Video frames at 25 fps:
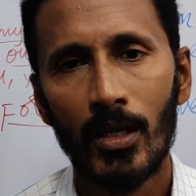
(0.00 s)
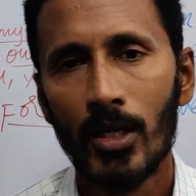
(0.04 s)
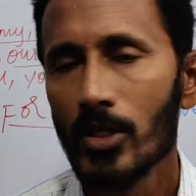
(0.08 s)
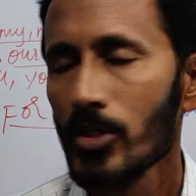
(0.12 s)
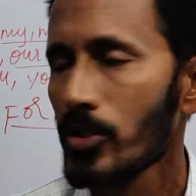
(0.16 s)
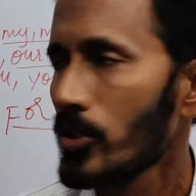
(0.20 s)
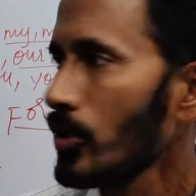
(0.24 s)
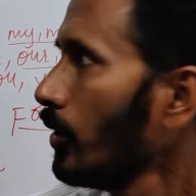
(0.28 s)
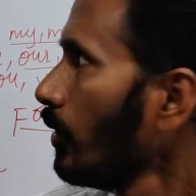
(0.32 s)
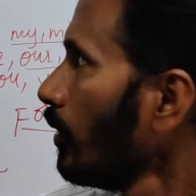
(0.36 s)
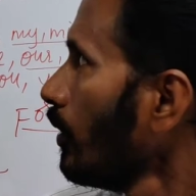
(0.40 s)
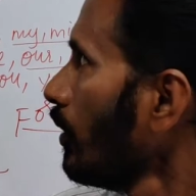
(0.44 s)

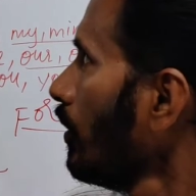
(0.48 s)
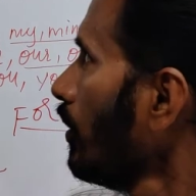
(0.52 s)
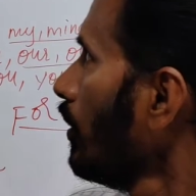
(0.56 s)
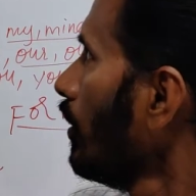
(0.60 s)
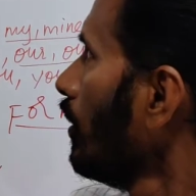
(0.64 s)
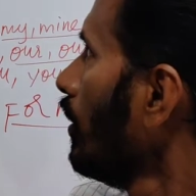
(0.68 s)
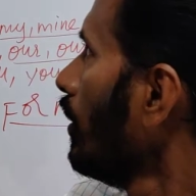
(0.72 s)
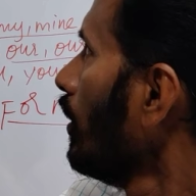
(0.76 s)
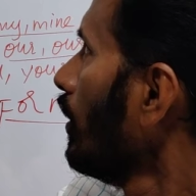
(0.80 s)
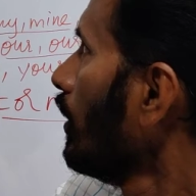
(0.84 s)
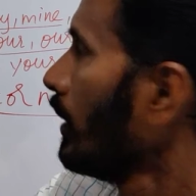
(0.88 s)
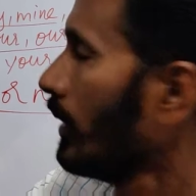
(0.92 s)
So
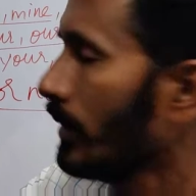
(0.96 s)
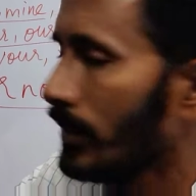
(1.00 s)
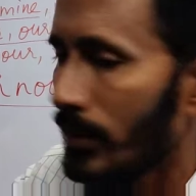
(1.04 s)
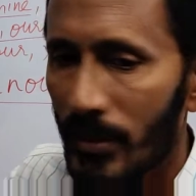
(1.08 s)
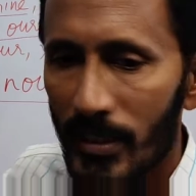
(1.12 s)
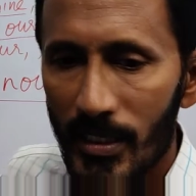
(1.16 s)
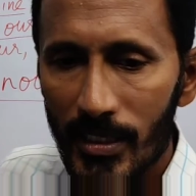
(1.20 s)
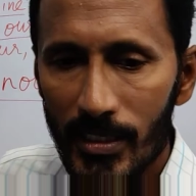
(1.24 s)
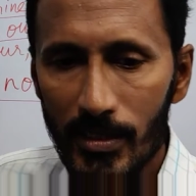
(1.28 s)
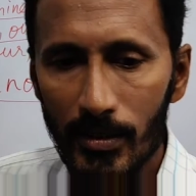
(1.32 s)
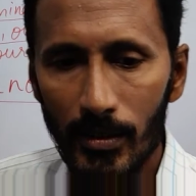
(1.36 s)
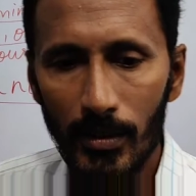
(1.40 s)

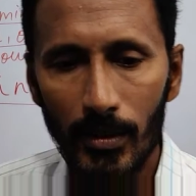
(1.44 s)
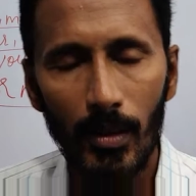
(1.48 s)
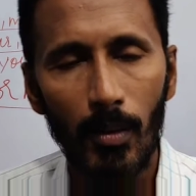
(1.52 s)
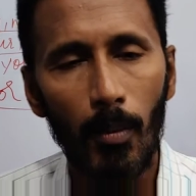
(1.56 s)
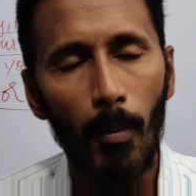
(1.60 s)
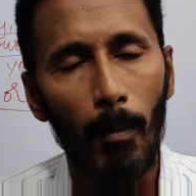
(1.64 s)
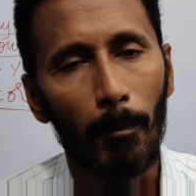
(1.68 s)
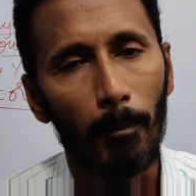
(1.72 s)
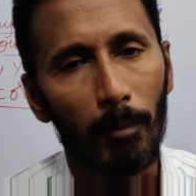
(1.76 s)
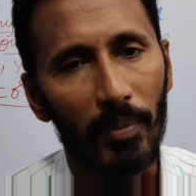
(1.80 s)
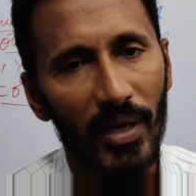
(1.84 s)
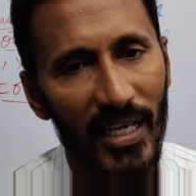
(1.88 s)
this
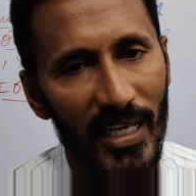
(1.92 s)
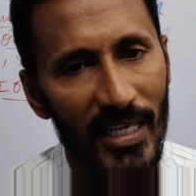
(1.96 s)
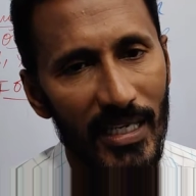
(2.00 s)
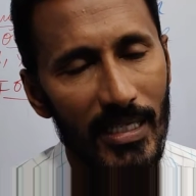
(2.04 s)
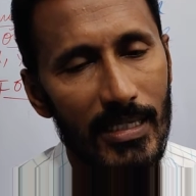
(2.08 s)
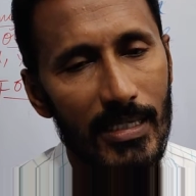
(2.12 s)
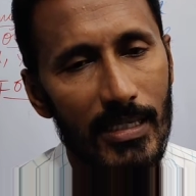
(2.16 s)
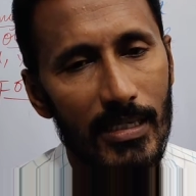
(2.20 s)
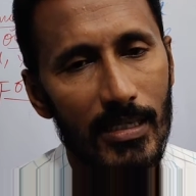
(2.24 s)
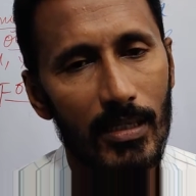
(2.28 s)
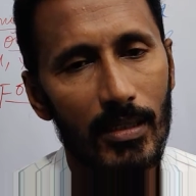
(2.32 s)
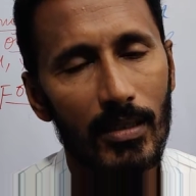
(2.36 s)

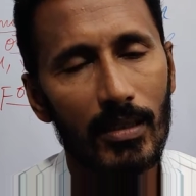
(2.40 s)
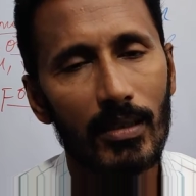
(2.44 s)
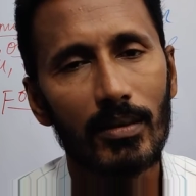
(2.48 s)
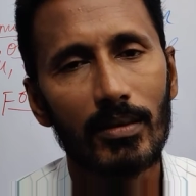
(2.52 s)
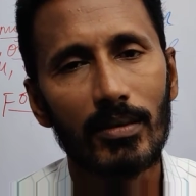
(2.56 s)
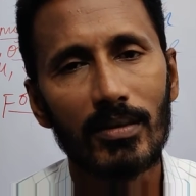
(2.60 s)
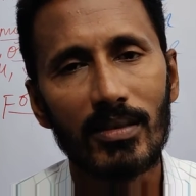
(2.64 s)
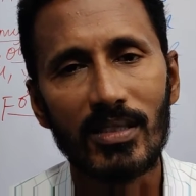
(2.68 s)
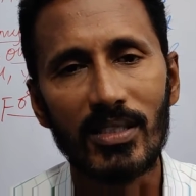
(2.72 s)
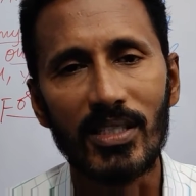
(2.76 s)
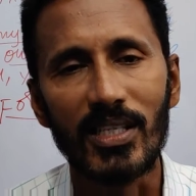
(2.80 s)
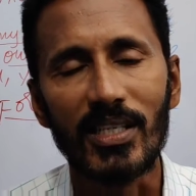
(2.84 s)
plays,
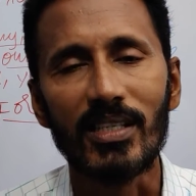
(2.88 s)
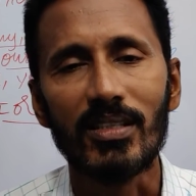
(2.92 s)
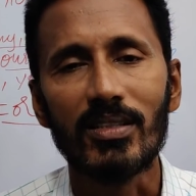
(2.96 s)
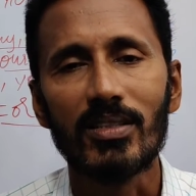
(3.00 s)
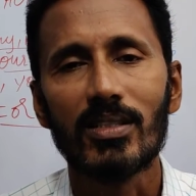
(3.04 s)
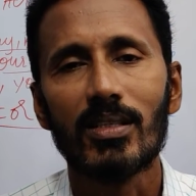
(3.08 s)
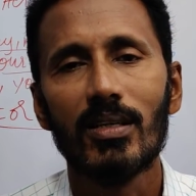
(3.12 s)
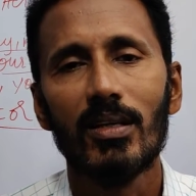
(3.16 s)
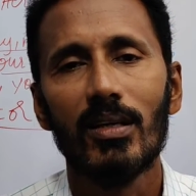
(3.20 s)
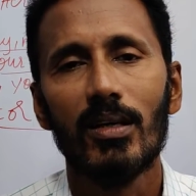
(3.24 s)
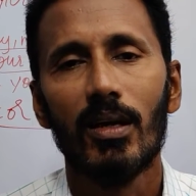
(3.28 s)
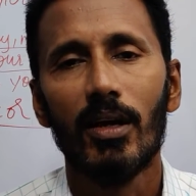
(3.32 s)

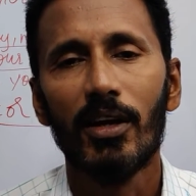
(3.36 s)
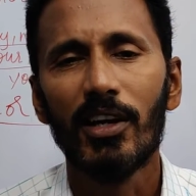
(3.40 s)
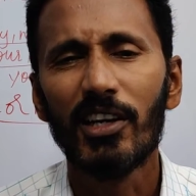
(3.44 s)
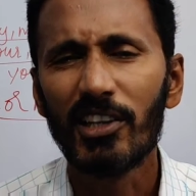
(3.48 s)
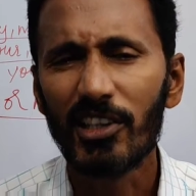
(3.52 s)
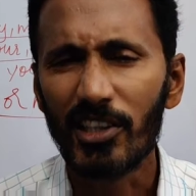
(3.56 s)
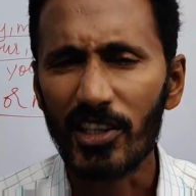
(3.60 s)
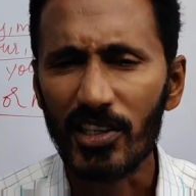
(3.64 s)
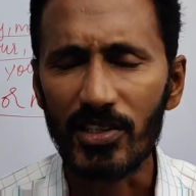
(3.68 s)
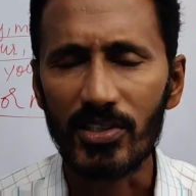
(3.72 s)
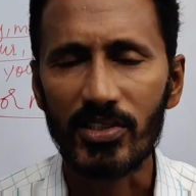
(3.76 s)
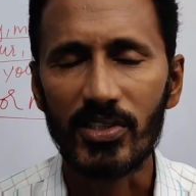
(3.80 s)
sings,
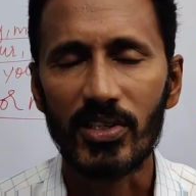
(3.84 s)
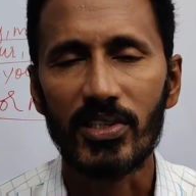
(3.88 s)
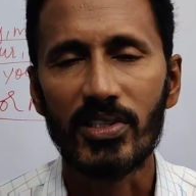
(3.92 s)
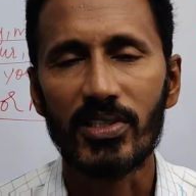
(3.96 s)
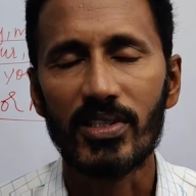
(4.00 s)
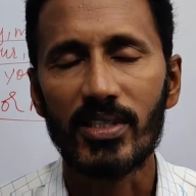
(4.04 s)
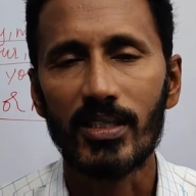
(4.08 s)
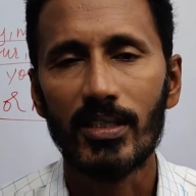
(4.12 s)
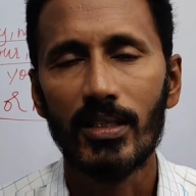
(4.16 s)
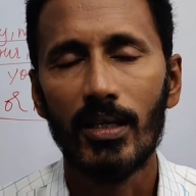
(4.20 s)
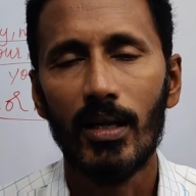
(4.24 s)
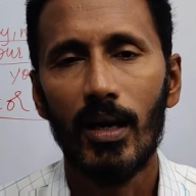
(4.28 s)

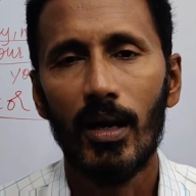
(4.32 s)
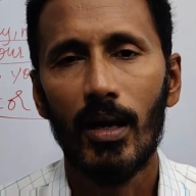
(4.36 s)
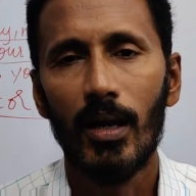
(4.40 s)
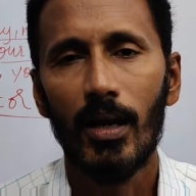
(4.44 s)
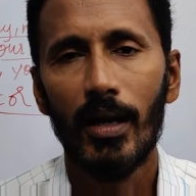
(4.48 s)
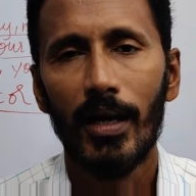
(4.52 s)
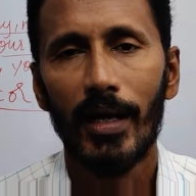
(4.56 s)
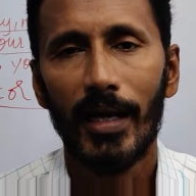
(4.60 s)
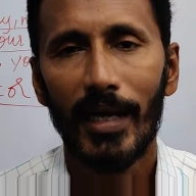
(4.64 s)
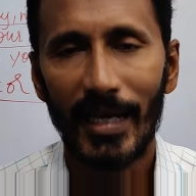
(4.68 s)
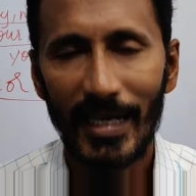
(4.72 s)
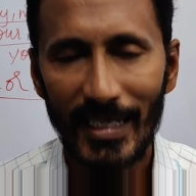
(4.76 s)
teaches,
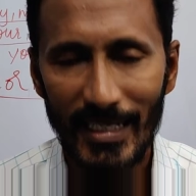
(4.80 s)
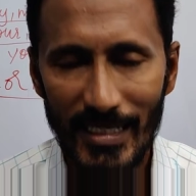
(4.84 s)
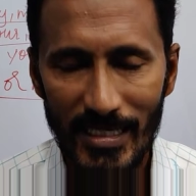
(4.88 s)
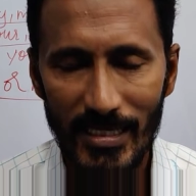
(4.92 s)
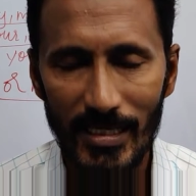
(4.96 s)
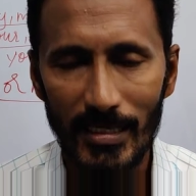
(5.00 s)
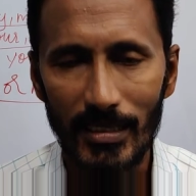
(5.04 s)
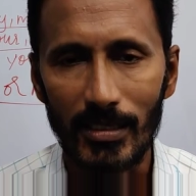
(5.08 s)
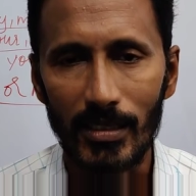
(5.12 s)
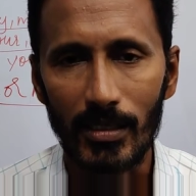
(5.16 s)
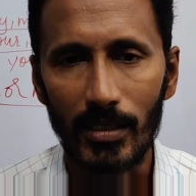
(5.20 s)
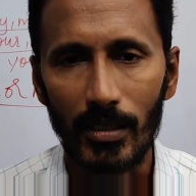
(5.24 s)

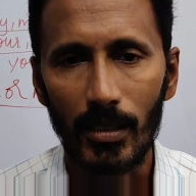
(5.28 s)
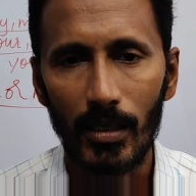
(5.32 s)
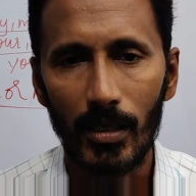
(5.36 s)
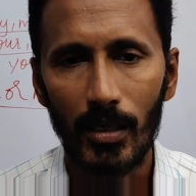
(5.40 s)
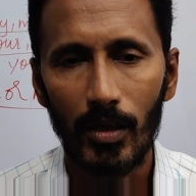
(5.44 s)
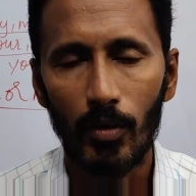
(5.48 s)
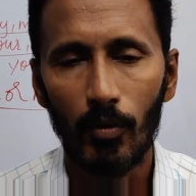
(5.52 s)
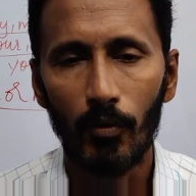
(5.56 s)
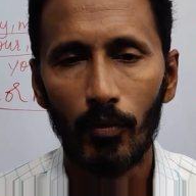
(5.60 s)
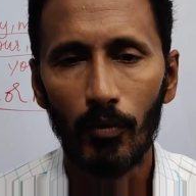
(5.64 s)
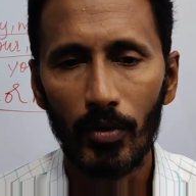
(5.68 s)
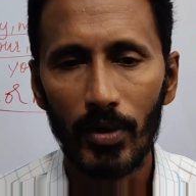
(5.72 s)
etc.
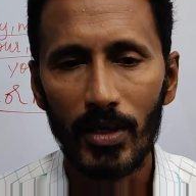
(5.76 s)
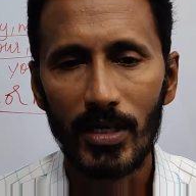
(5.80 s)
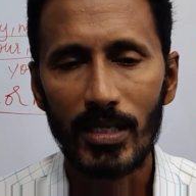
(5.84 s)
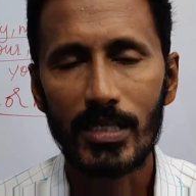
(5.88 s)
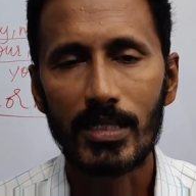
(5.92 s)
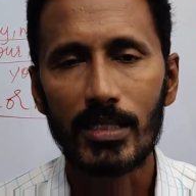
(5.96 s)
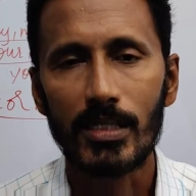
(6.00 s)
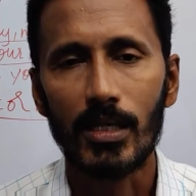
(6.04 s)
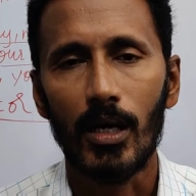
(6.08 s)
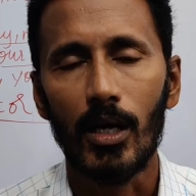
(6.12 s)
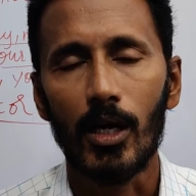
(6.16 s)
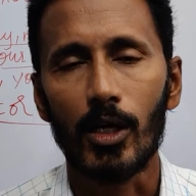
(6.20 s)

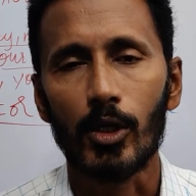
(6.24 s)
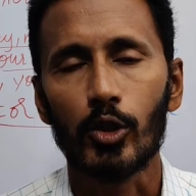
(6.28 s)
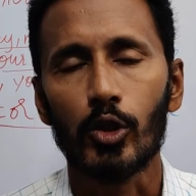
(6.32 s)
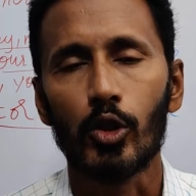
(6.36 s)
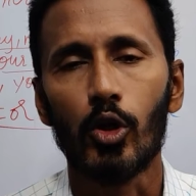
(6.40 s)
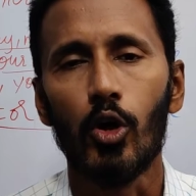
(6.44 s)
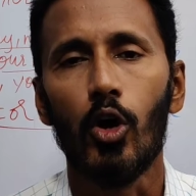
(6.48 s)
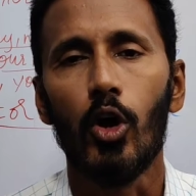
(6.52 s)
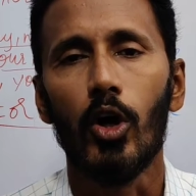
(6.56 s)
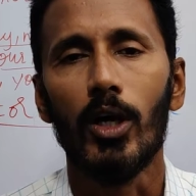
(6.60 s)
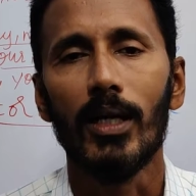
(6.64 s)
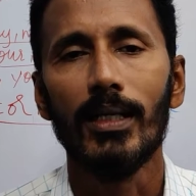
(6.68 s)
words are
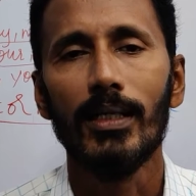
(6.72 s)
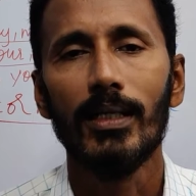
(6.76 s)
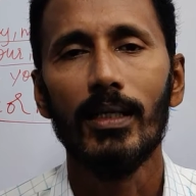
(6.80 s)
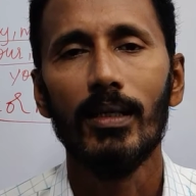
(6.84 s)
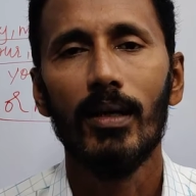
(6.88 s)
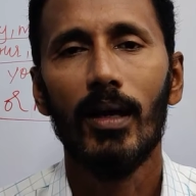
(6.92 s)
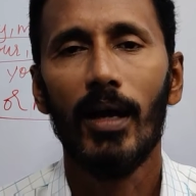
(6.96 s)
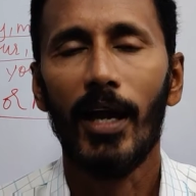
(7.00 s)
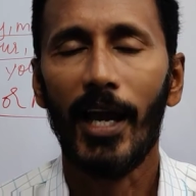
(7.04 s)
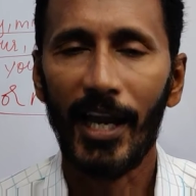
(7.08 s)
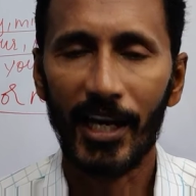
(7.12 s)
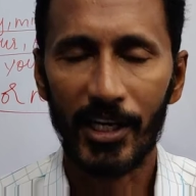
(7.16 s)

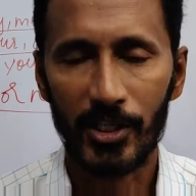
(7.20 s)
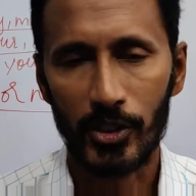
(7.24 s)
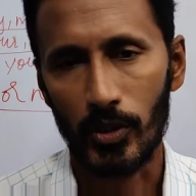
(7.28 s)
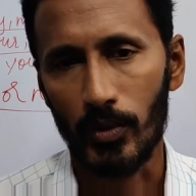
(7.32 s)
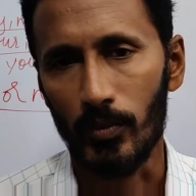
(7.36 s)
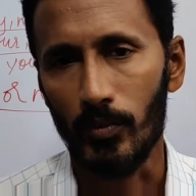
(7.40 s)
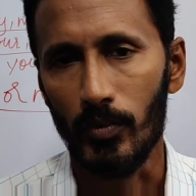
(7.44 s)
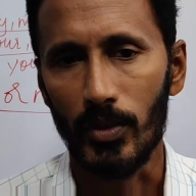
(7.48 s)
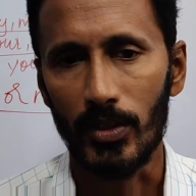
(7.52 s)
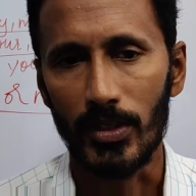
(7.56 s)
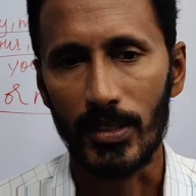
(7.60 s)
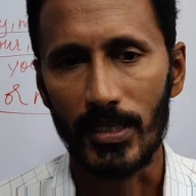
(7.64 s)
called
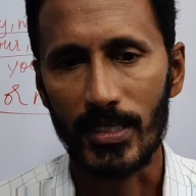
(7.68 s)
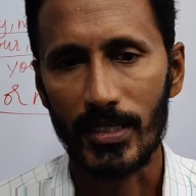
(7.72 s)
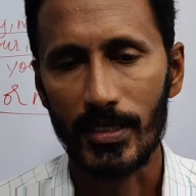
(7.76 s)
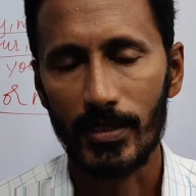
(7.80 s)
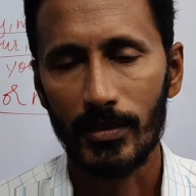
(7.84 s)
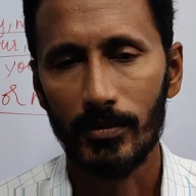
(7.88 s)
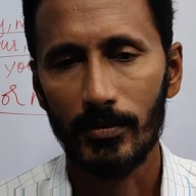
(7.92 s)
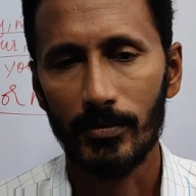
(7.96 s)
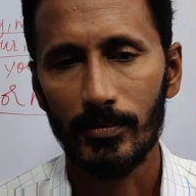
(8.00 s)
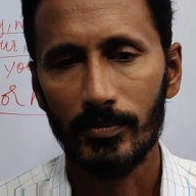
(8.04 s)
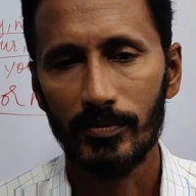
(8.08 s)
action words.